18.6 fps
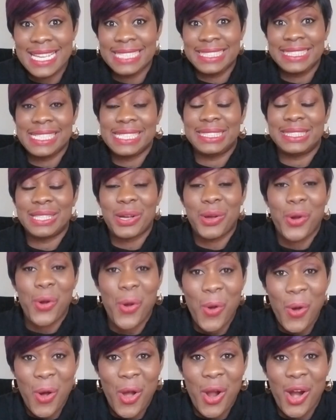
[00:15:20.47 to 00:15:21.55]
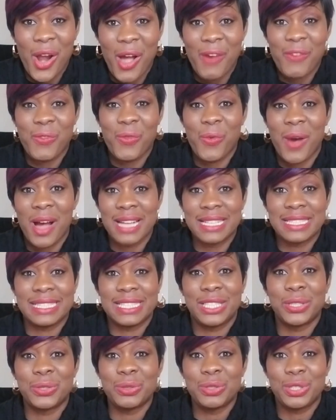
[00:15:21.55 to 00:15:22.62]
This is the core of
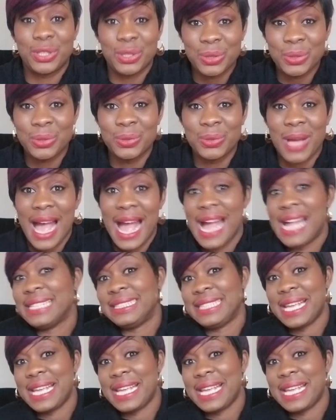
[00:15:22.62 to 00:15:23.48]
what you do as